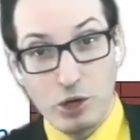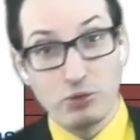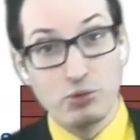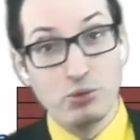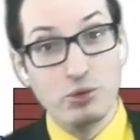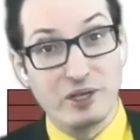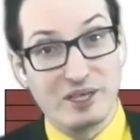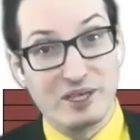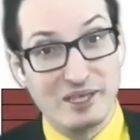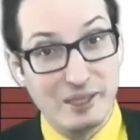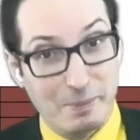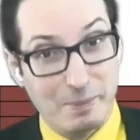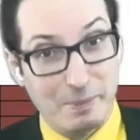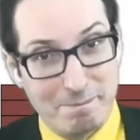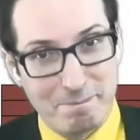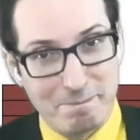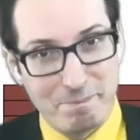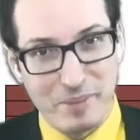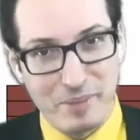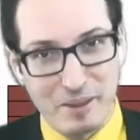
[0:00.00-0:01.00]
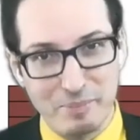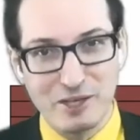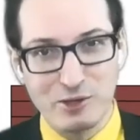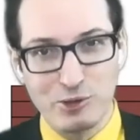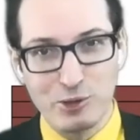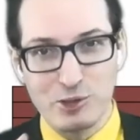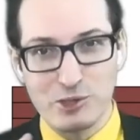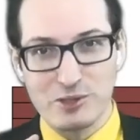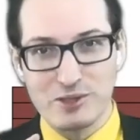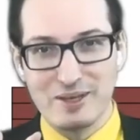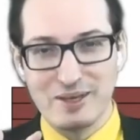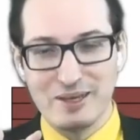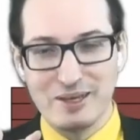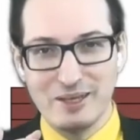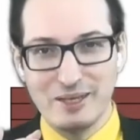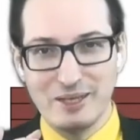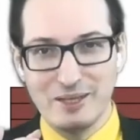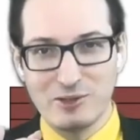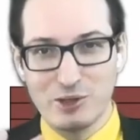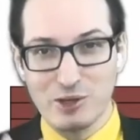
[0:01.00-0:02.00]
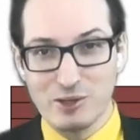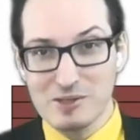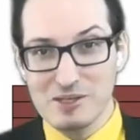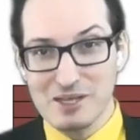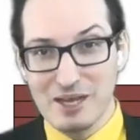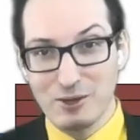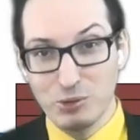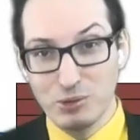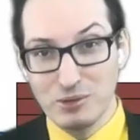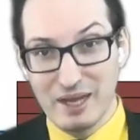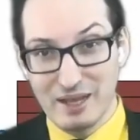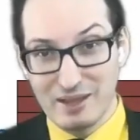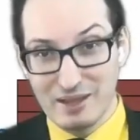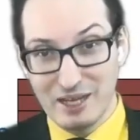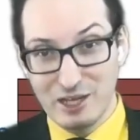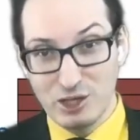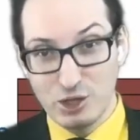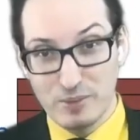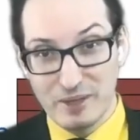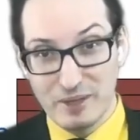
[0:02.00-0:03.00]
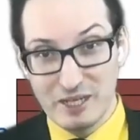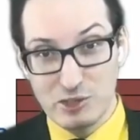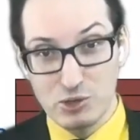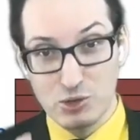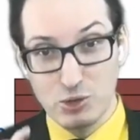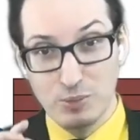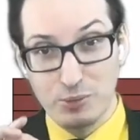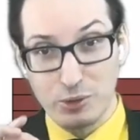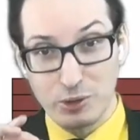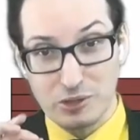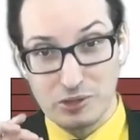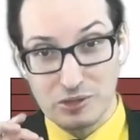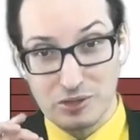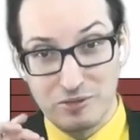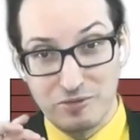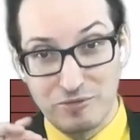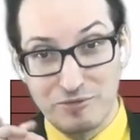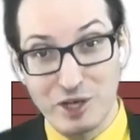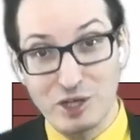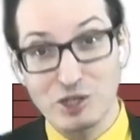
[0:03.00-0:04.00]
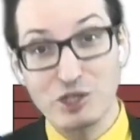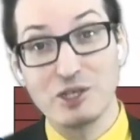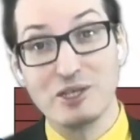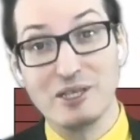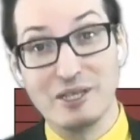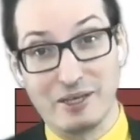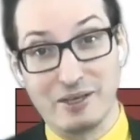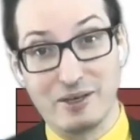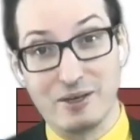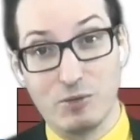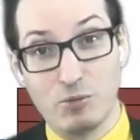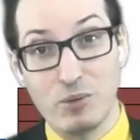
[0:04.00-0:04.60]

to the key, because it turns out that HBase supports versioning.